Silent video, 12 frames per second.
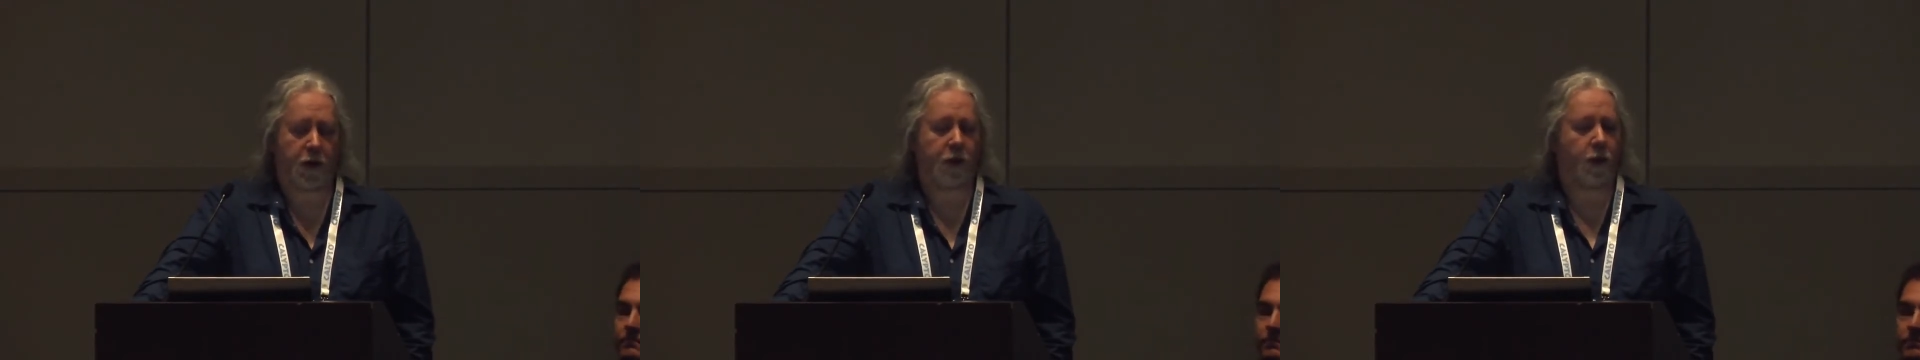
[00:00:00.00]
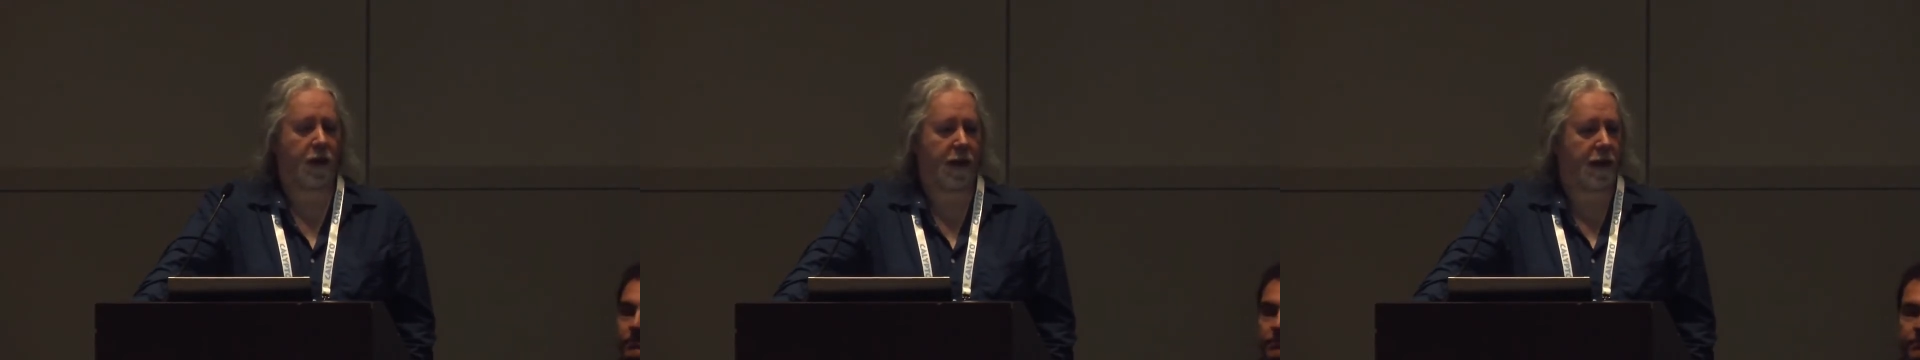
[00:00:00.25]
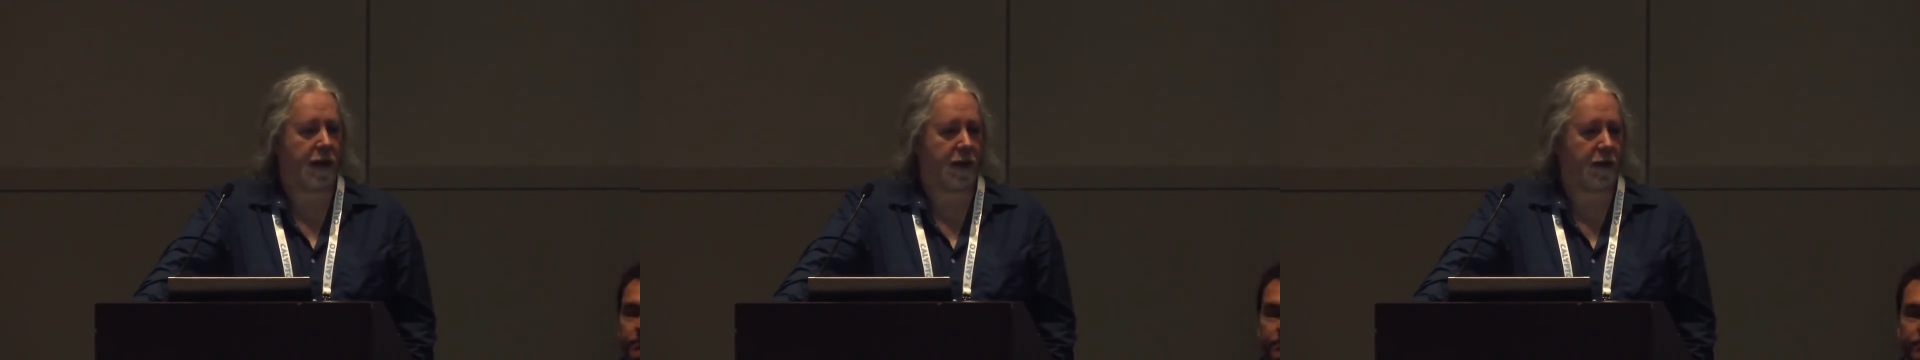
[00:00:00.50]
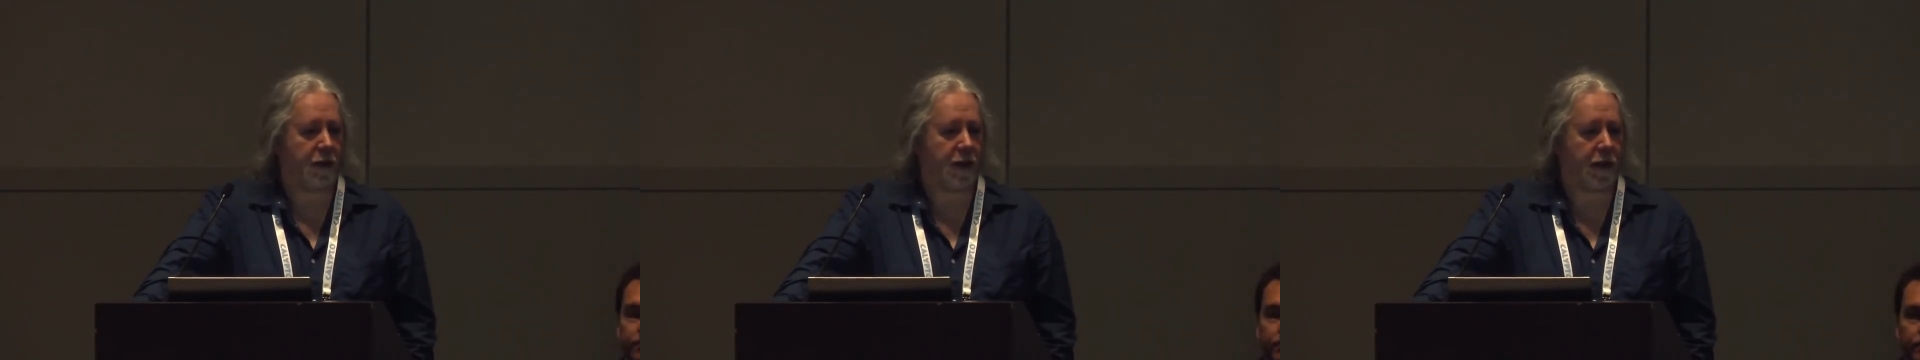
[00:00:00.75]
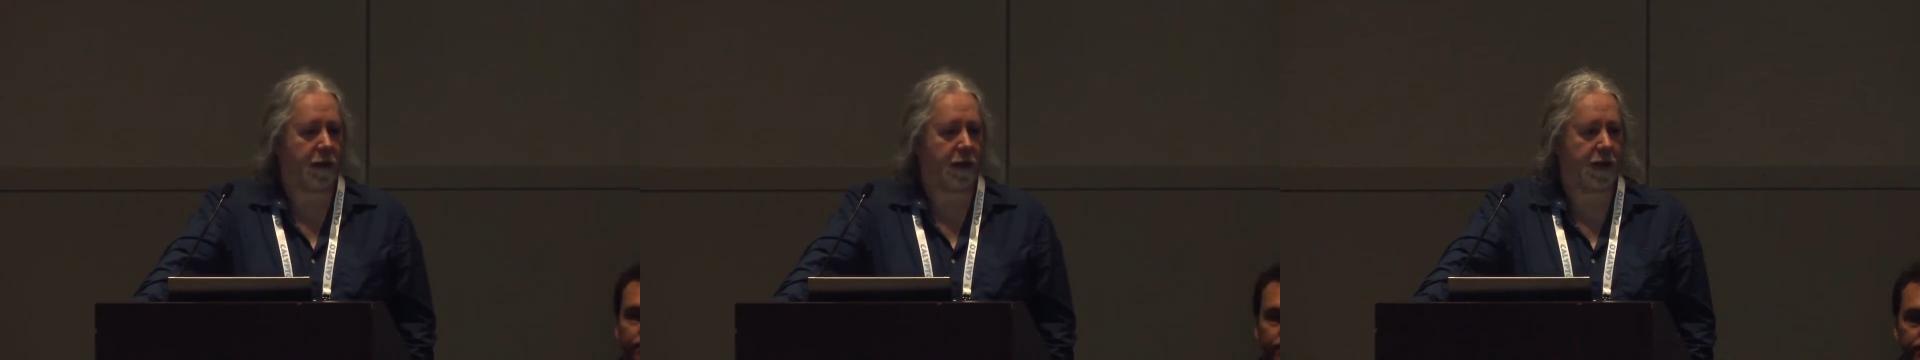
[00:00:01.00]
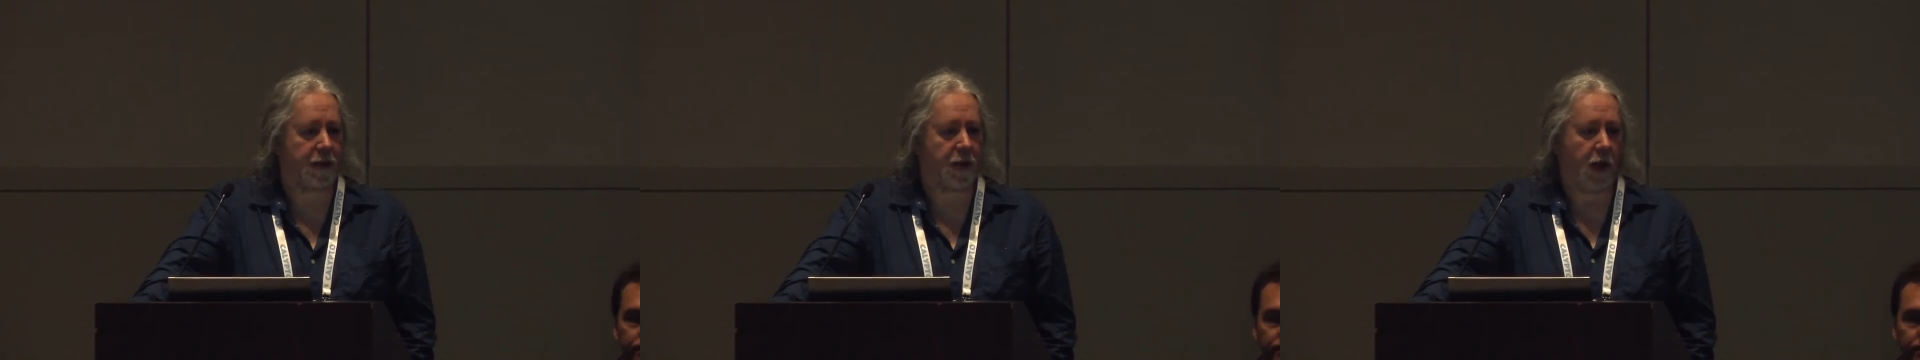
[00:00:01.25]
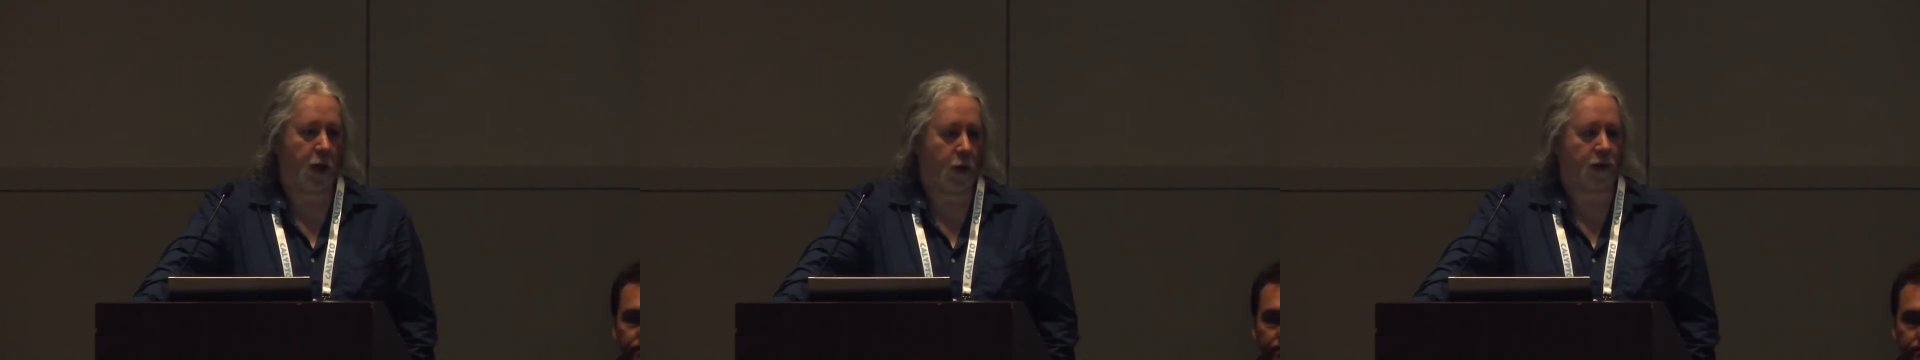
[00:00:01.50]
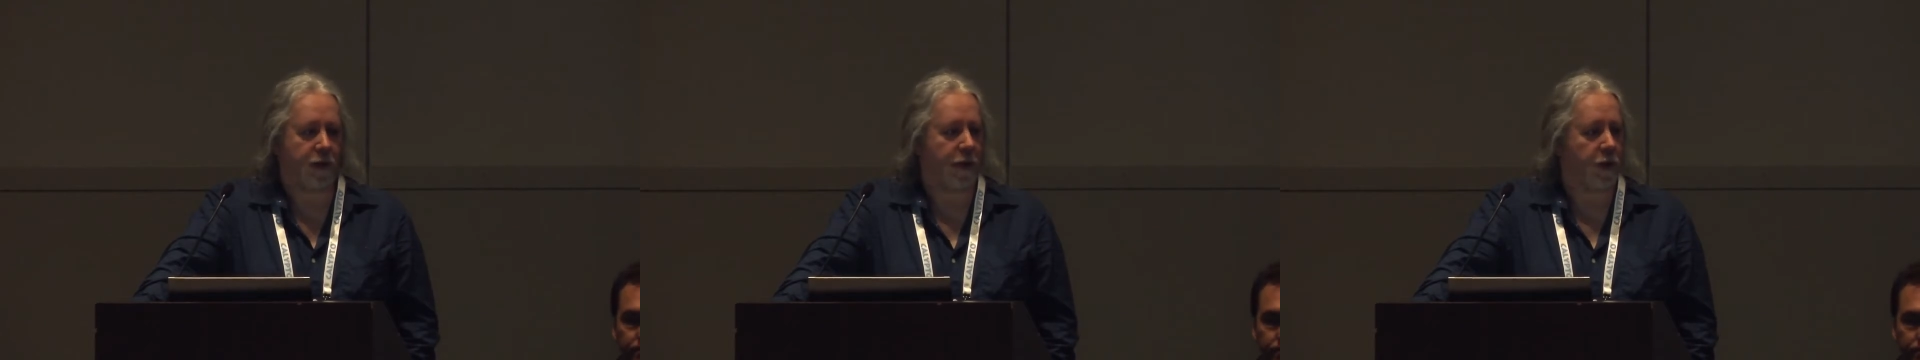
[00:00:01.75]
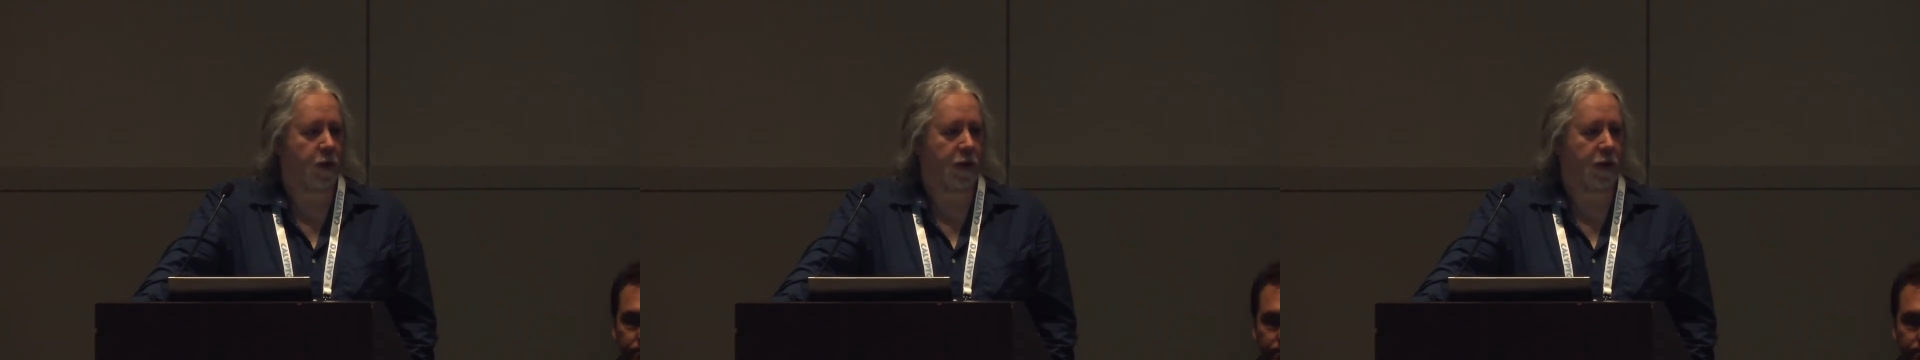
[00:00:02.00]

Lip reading: So our 28 nanometer database was about